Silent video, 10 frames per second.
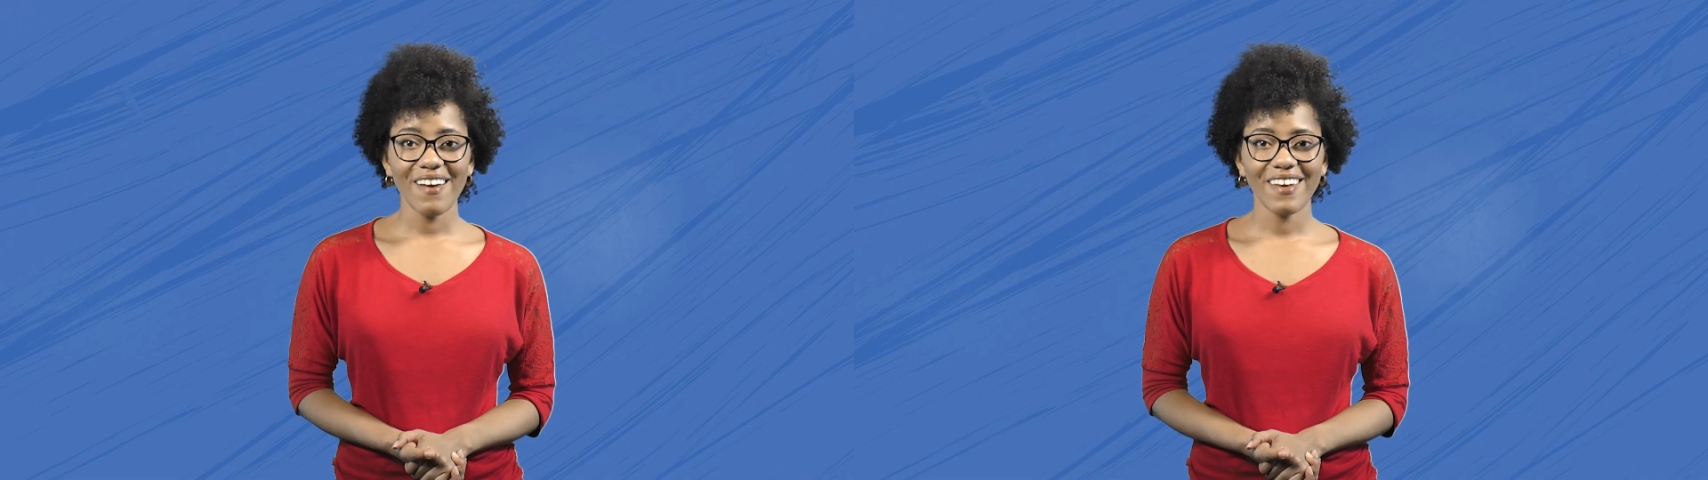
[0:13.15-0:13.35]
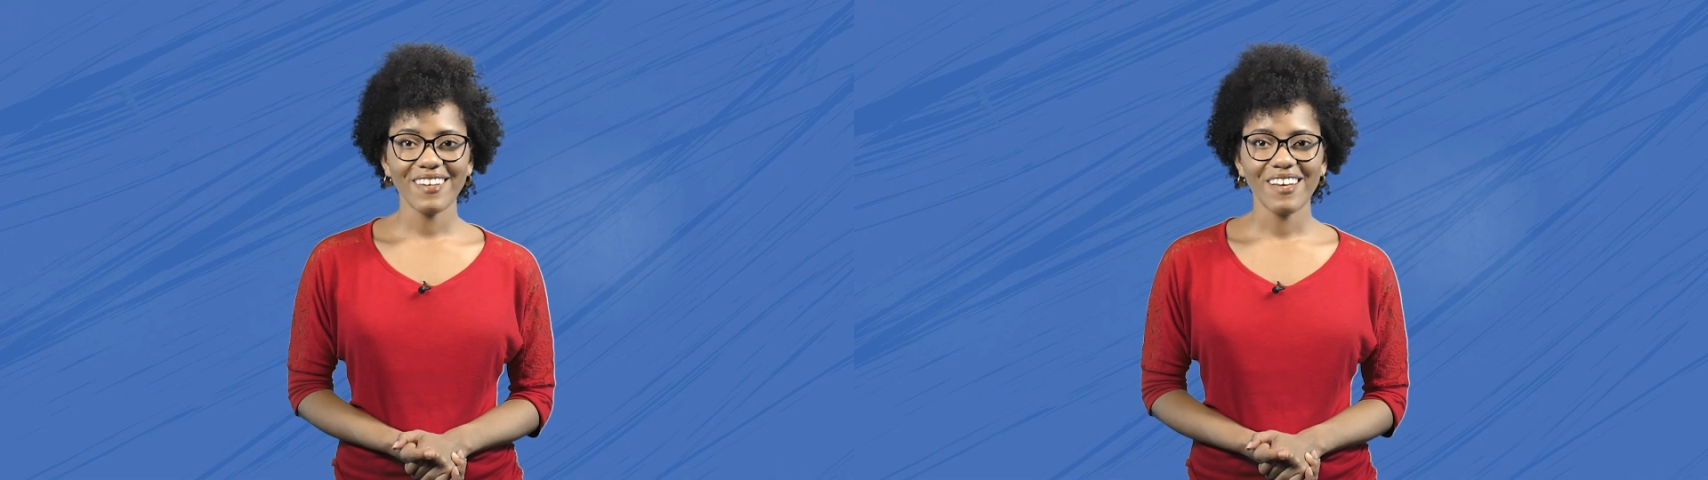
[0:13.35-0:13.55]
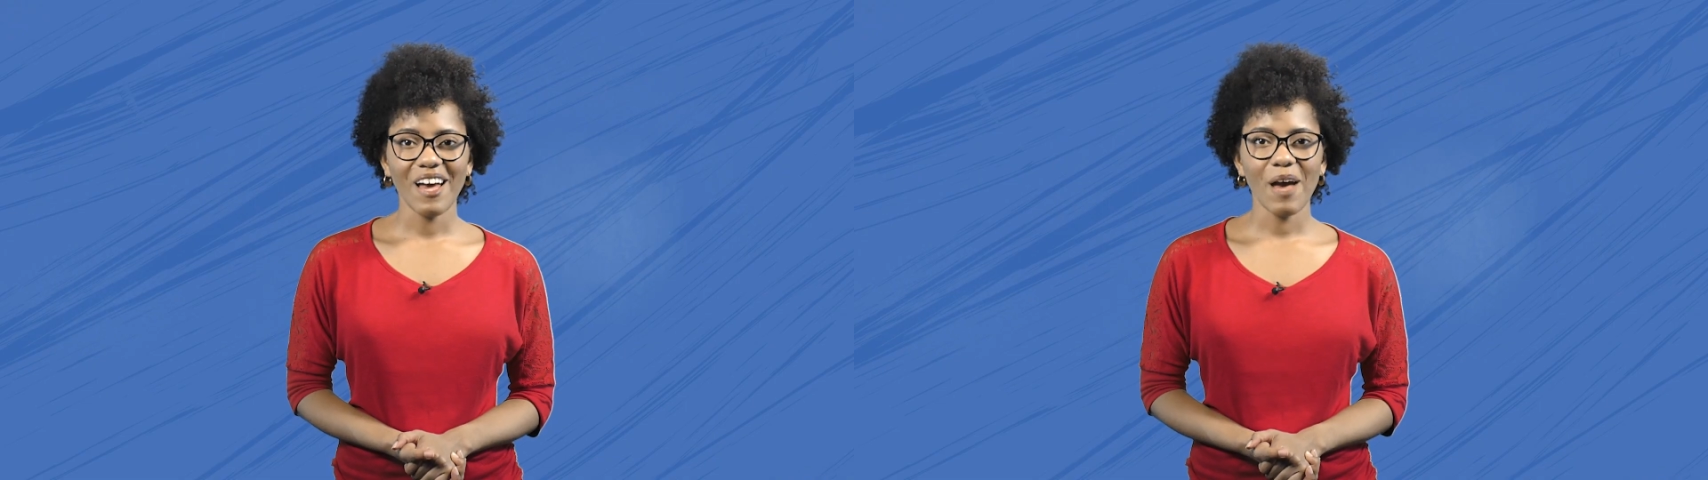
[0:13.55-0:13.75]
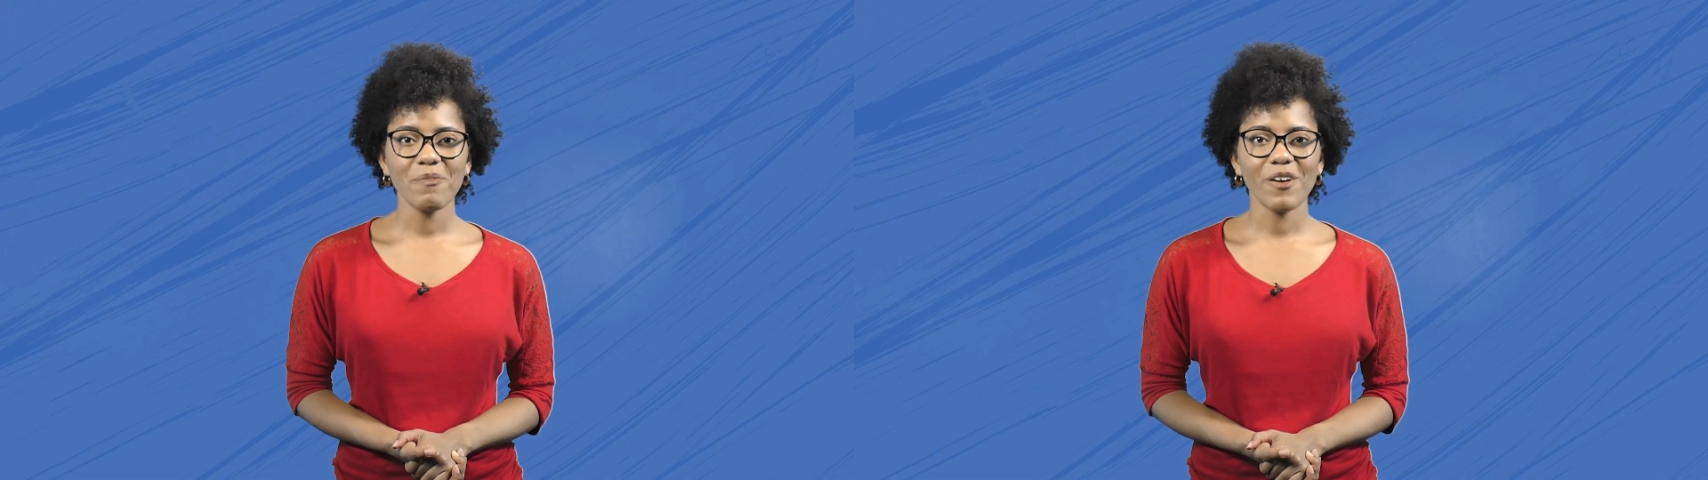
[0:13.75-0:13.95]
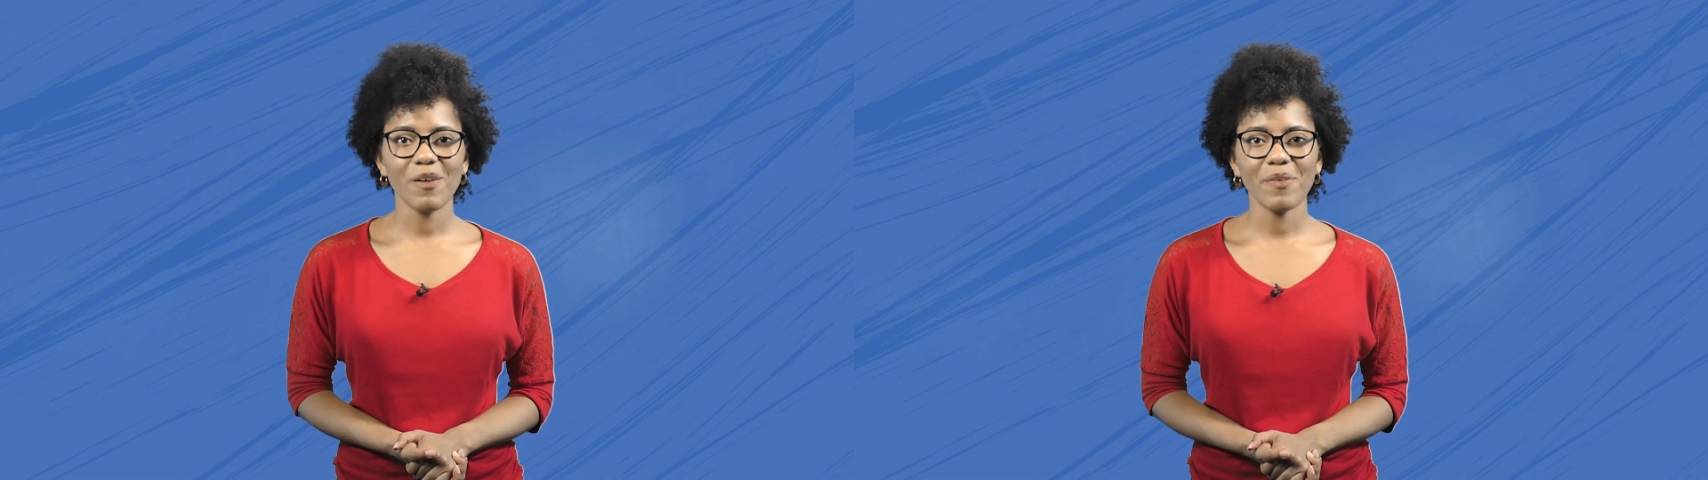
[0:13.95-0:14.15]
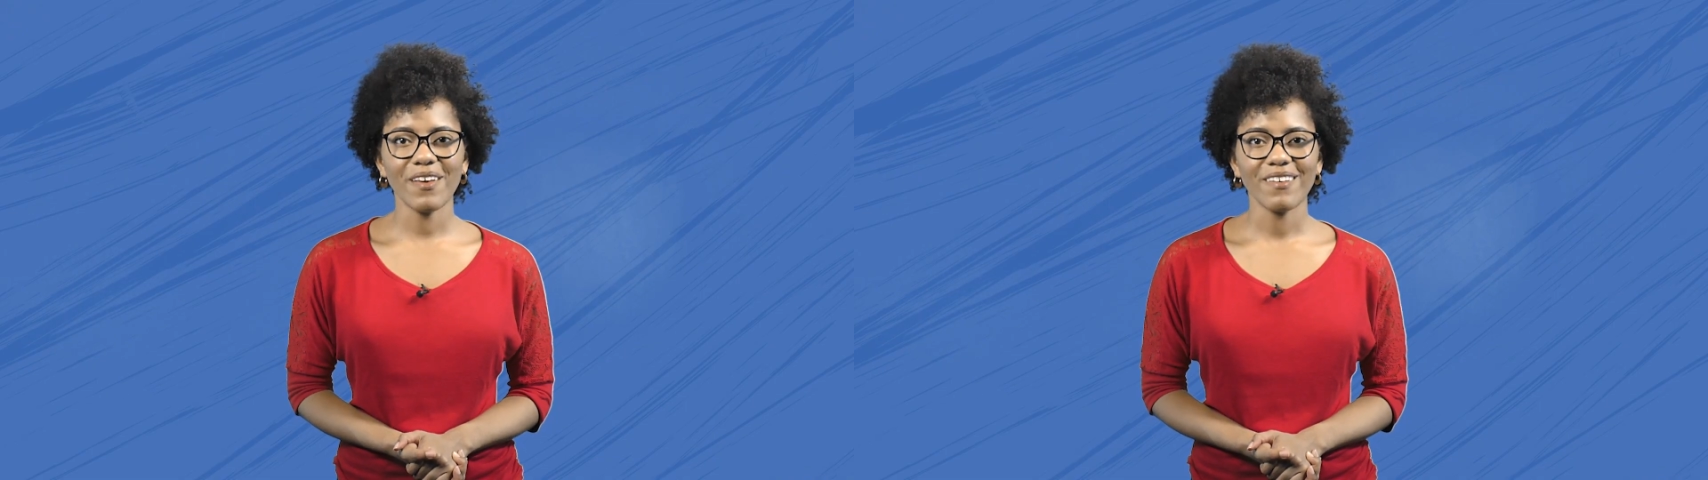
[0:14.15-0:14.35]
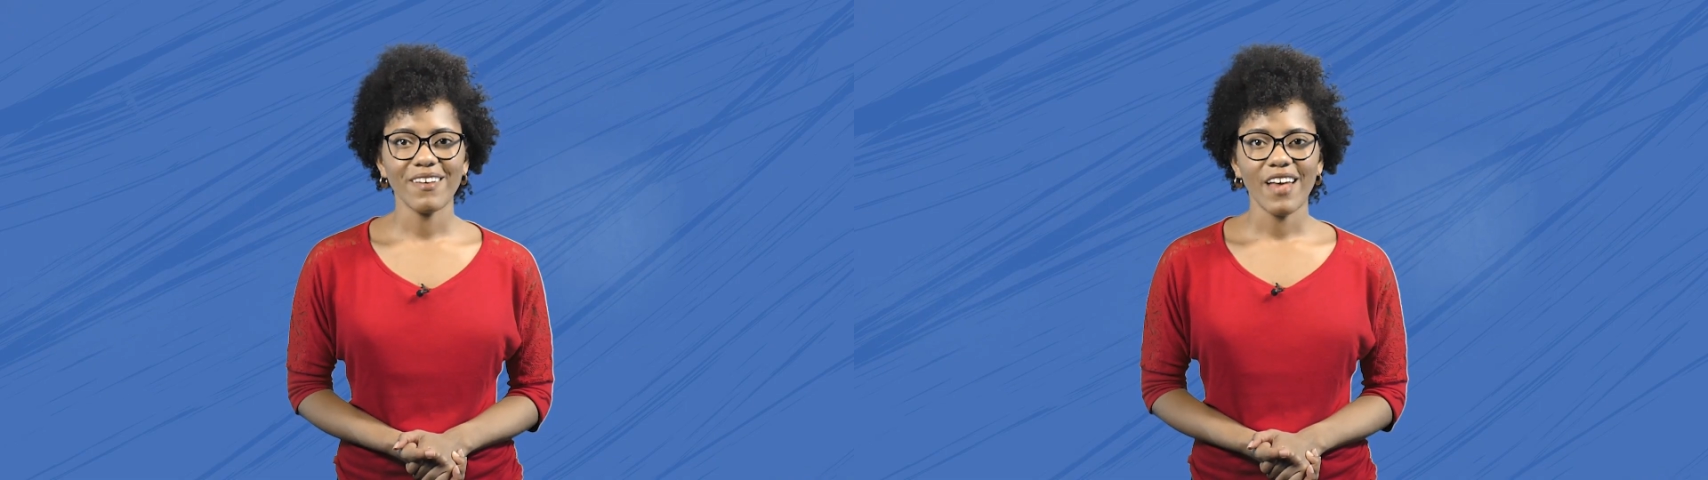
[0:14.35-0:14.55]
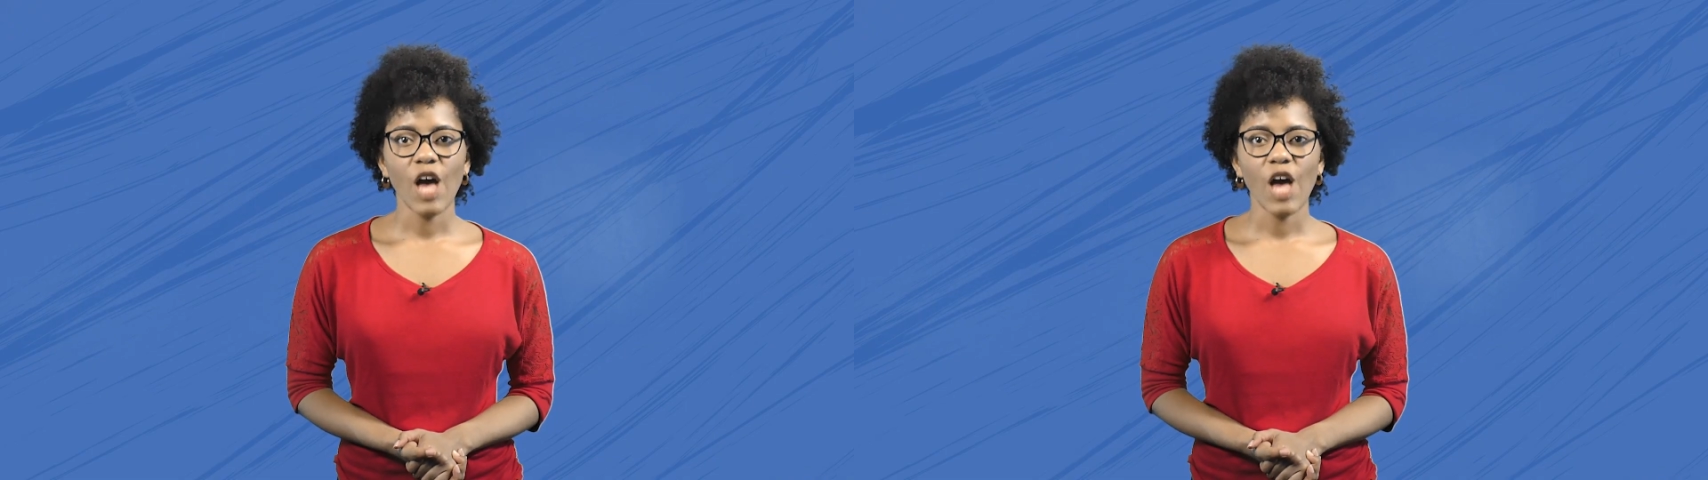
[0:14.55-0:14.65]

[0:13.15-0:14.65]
Hi, I'm Kirby,